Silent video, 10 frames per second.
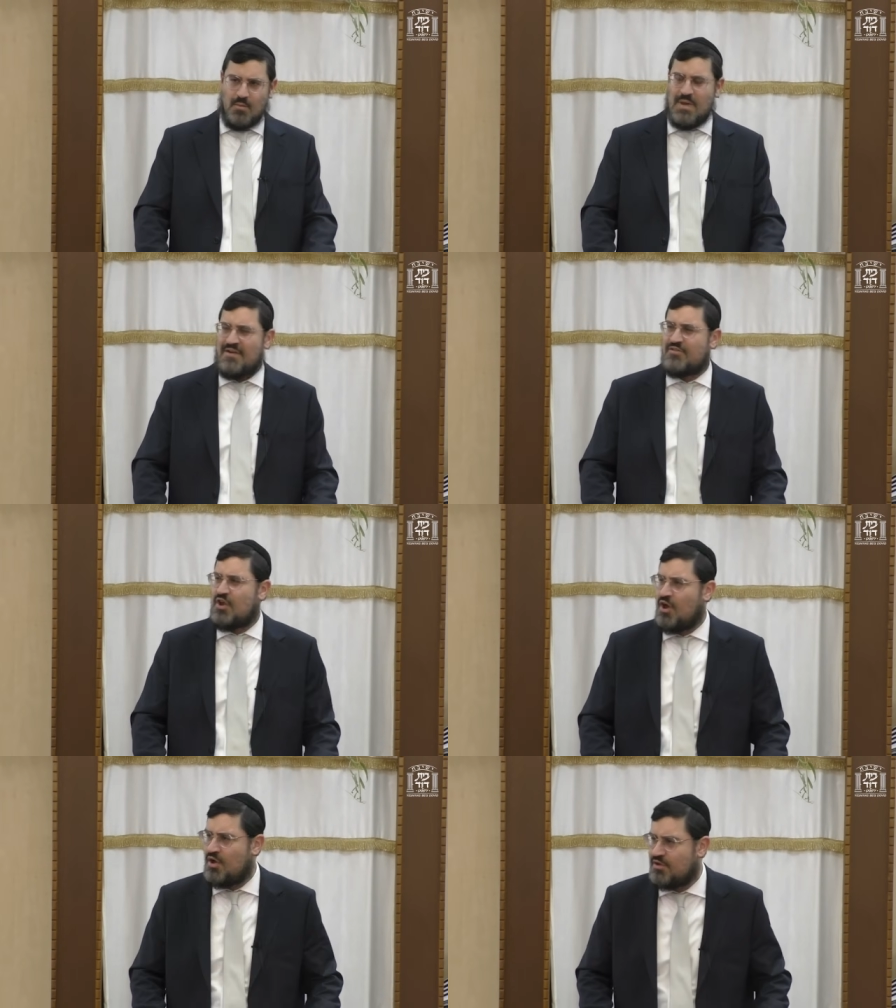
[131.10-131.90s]
We haven't
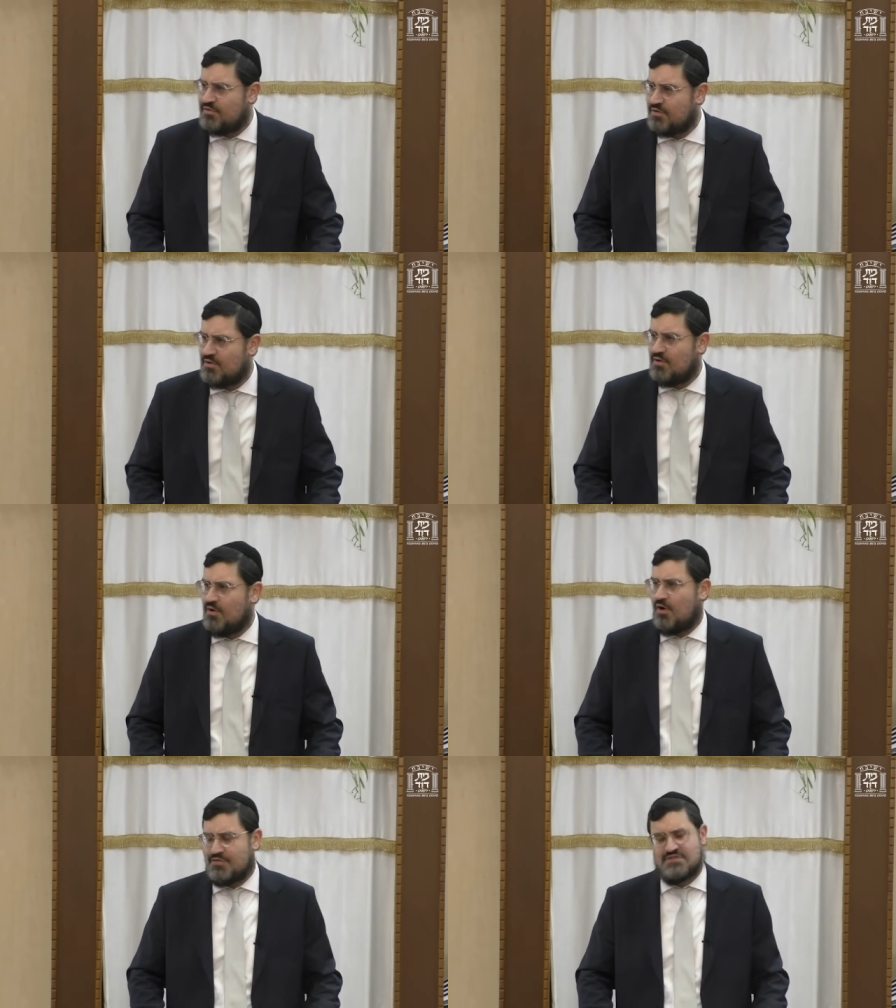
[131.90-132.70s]
heard
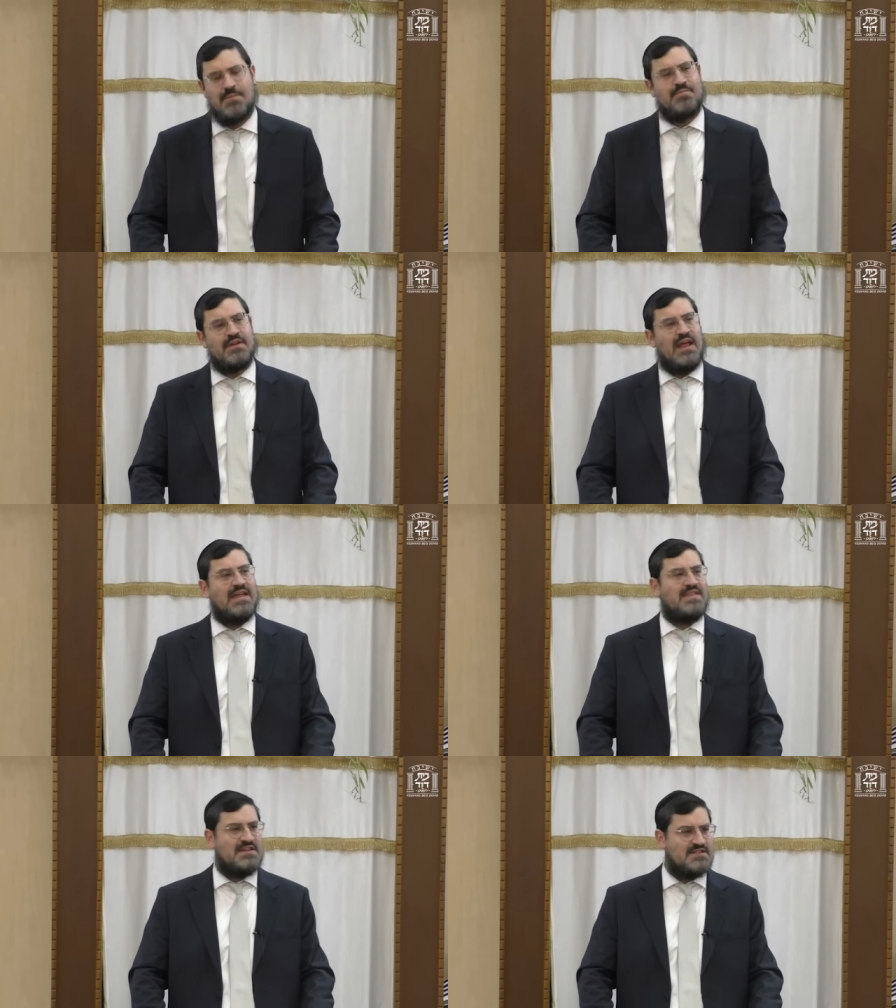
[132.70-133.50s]
of something
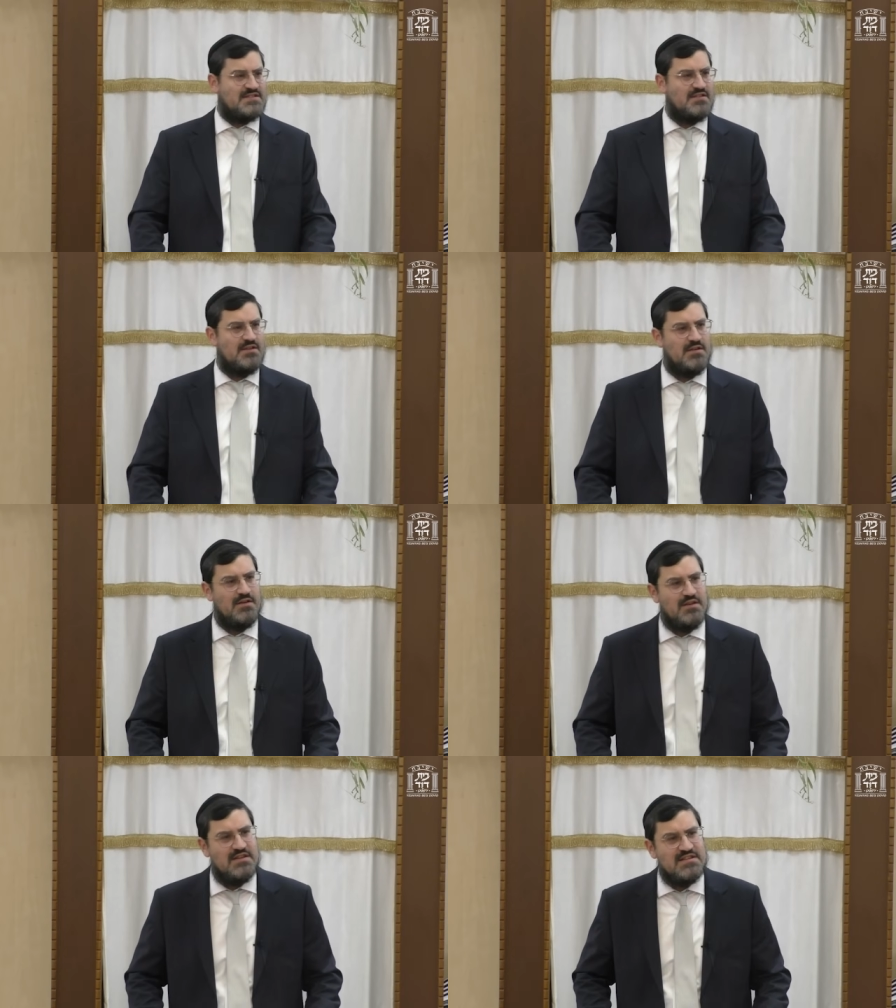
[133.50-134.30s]
like this
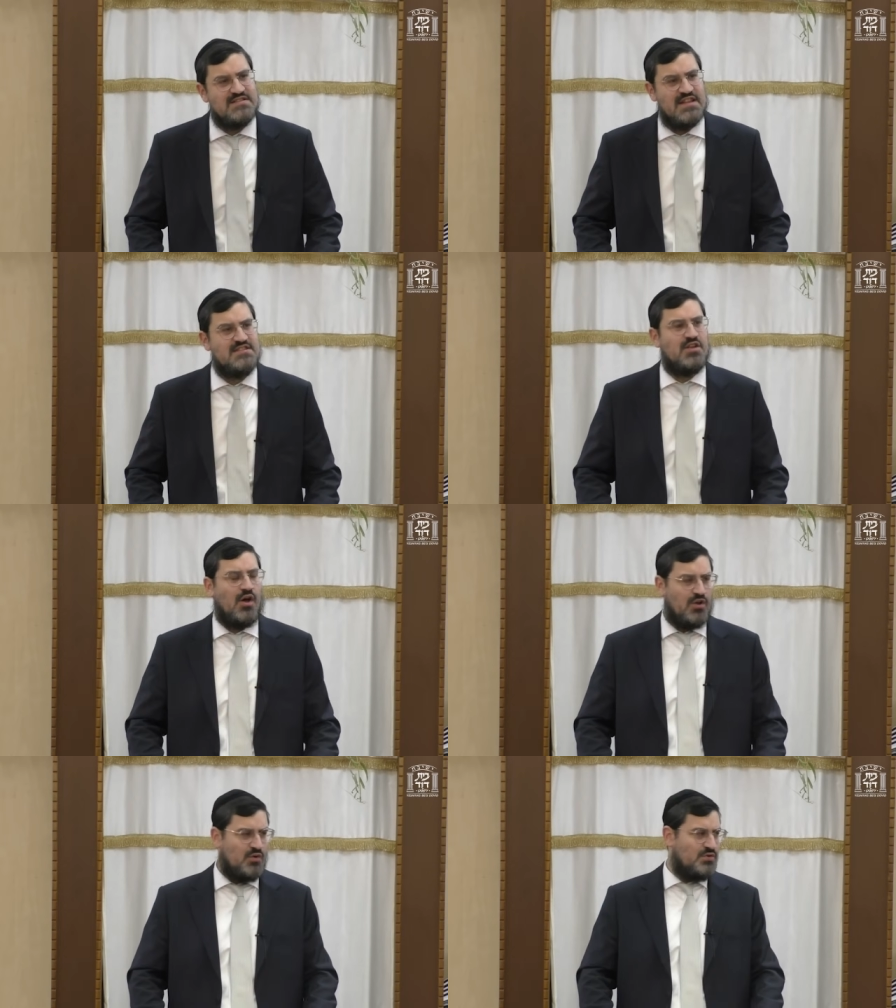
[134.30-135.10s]
since the
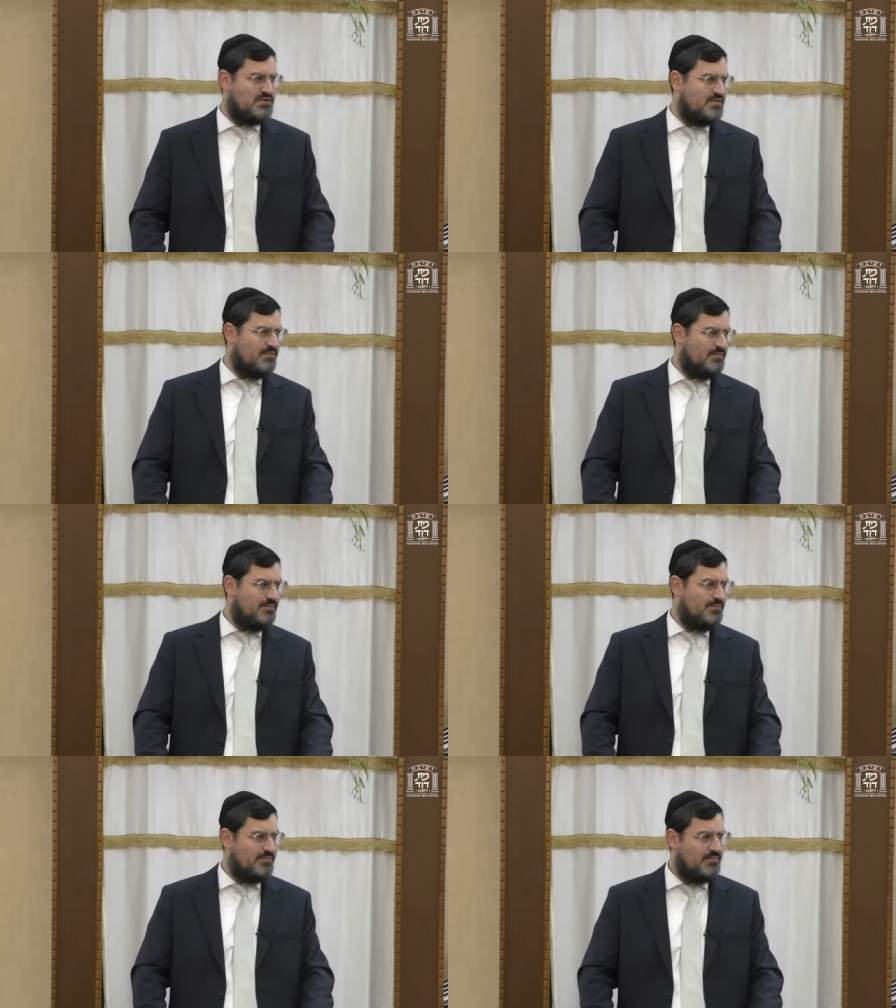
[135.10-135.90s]
Holocaust.
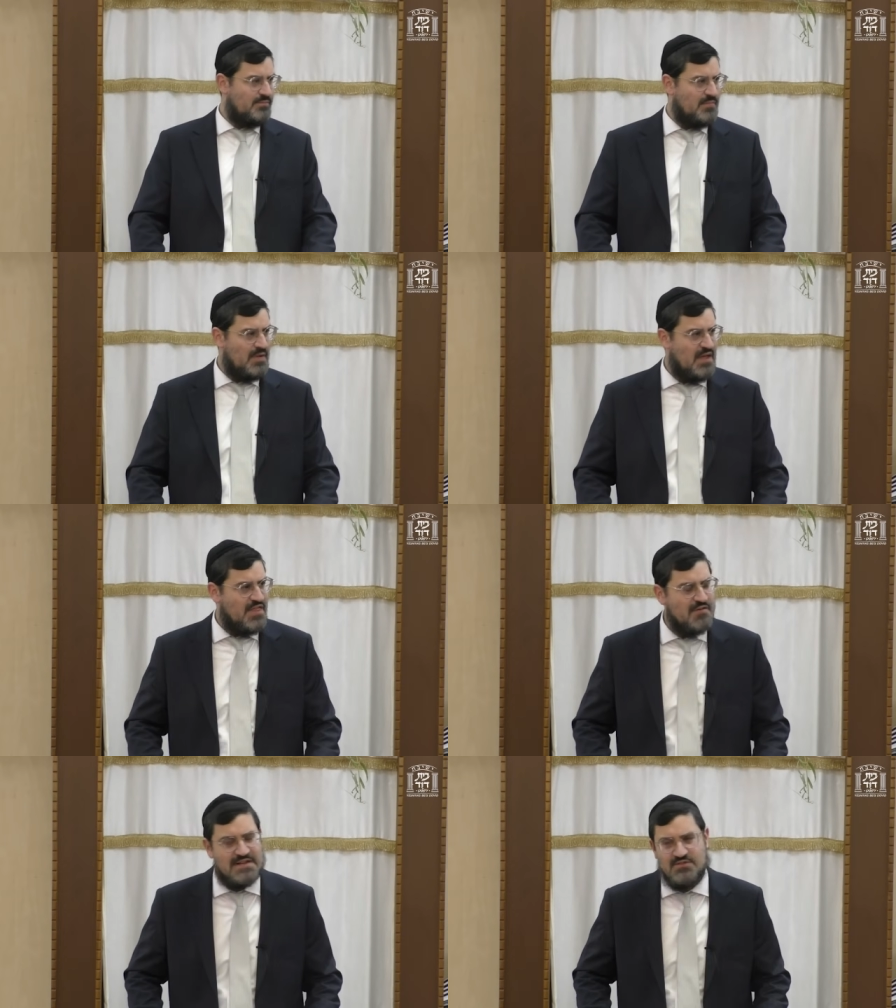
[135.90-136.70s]

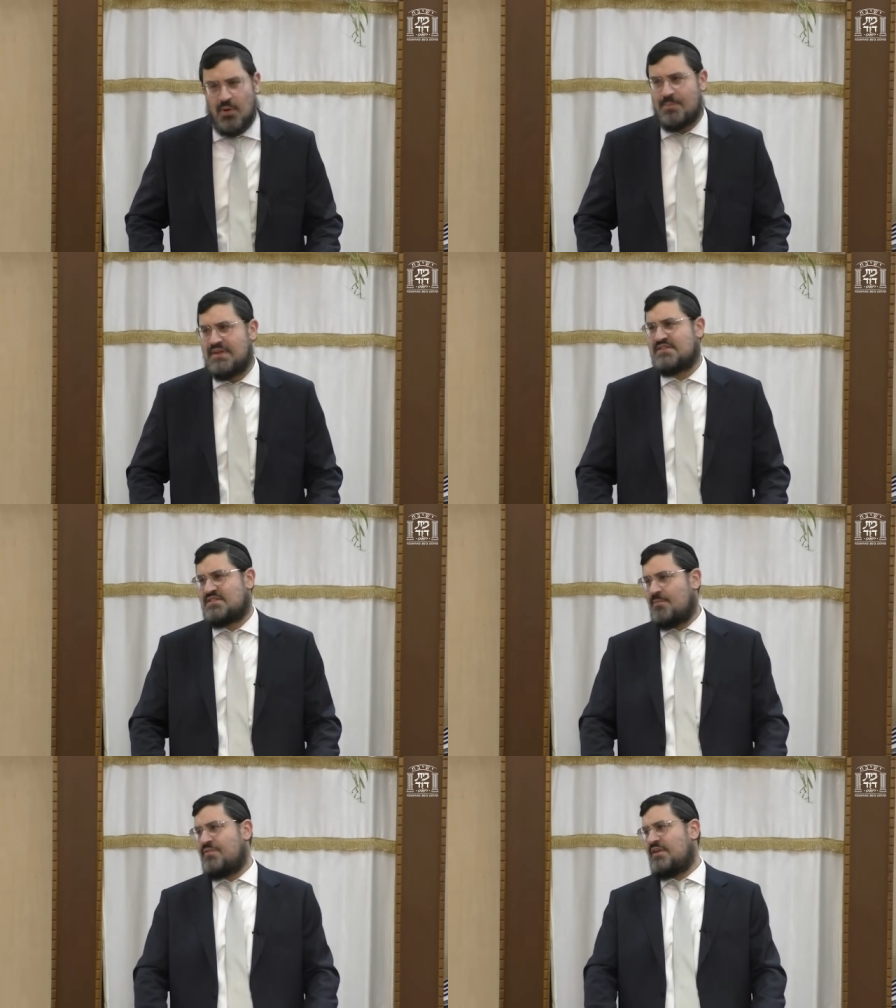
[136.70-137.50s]
There has not been
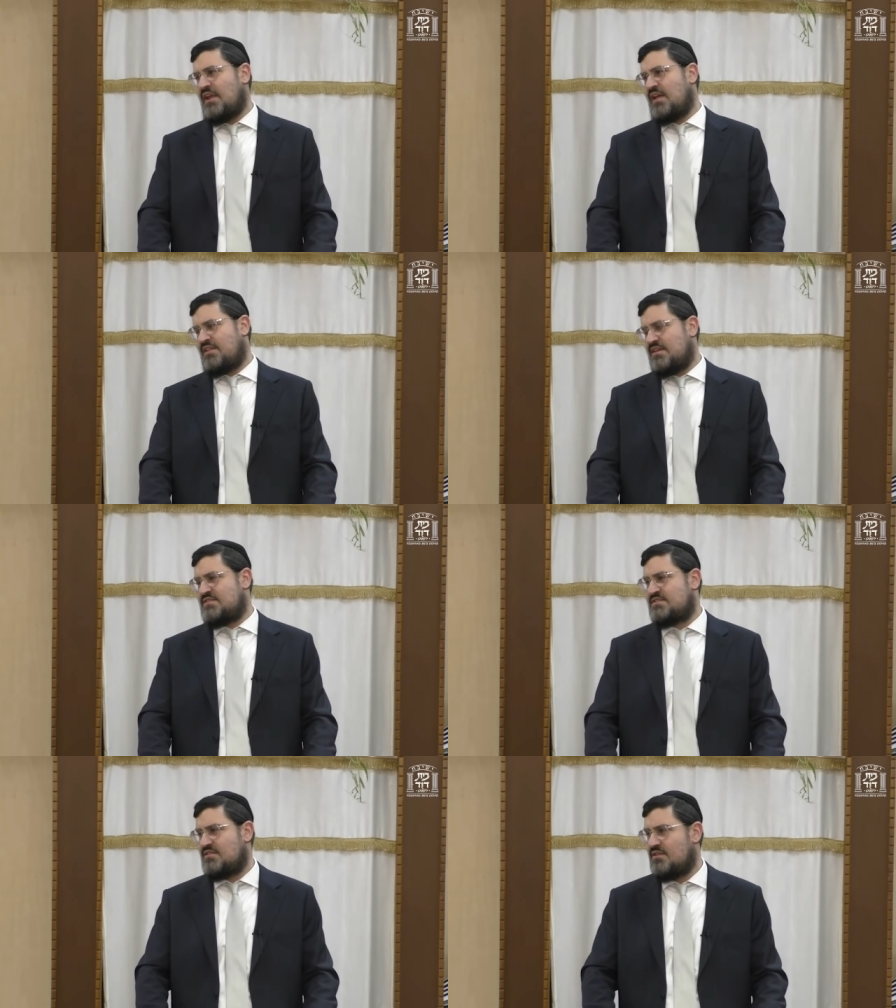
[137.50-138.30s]
something like
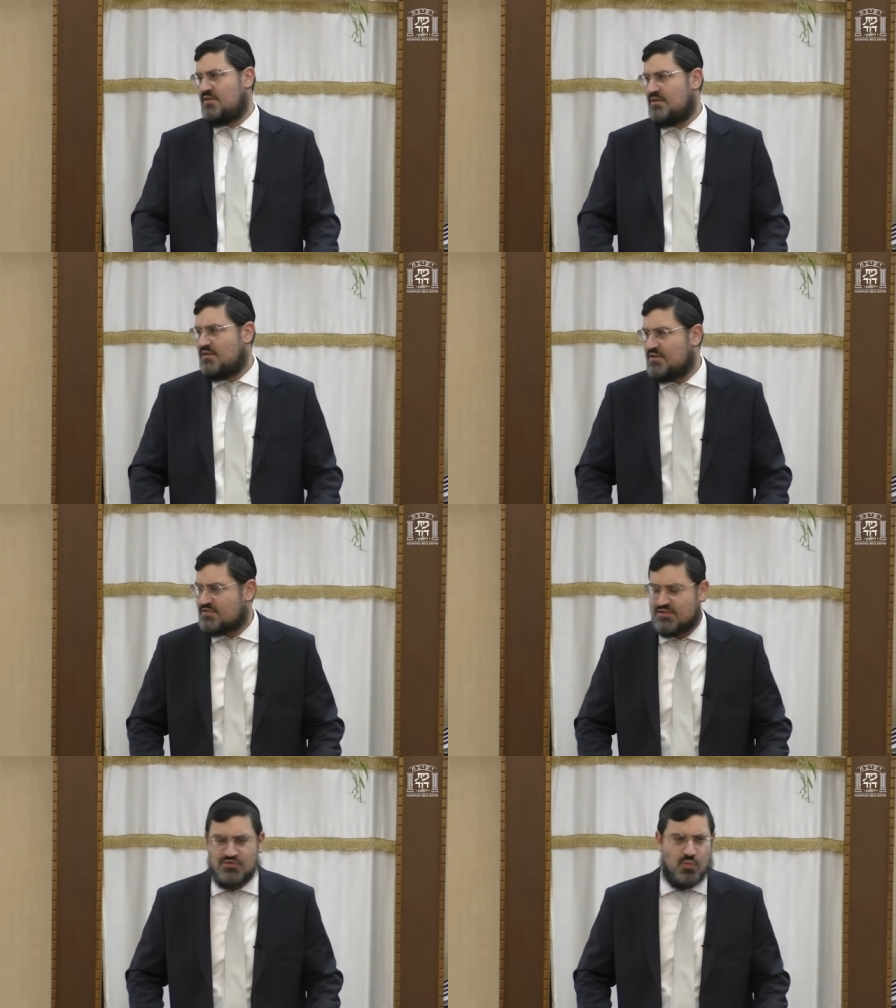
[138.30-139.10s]
this
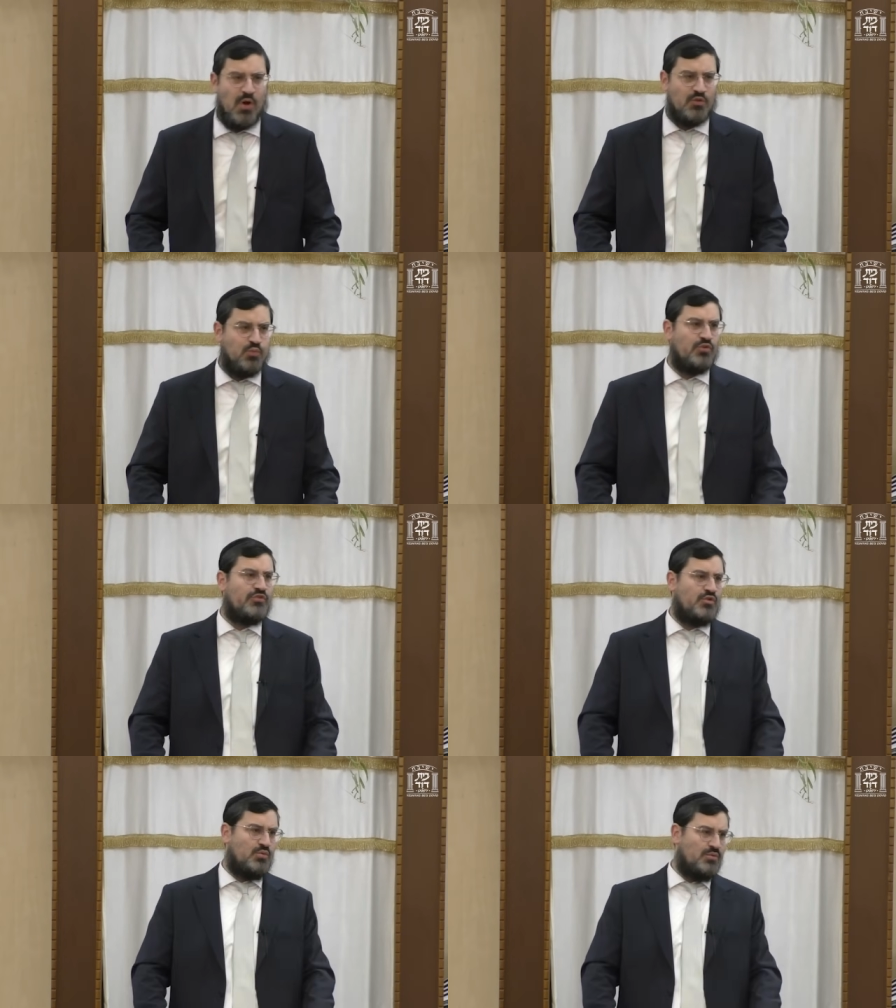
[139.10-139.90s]
since World War
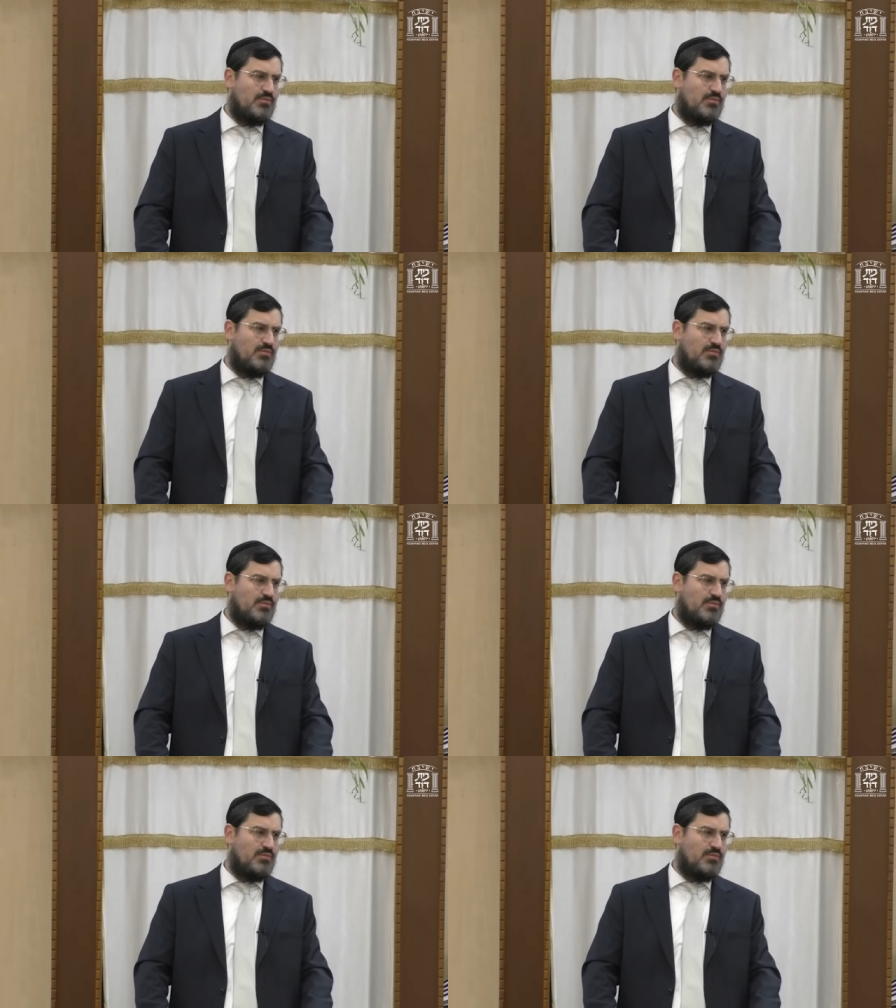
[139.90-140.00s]
II.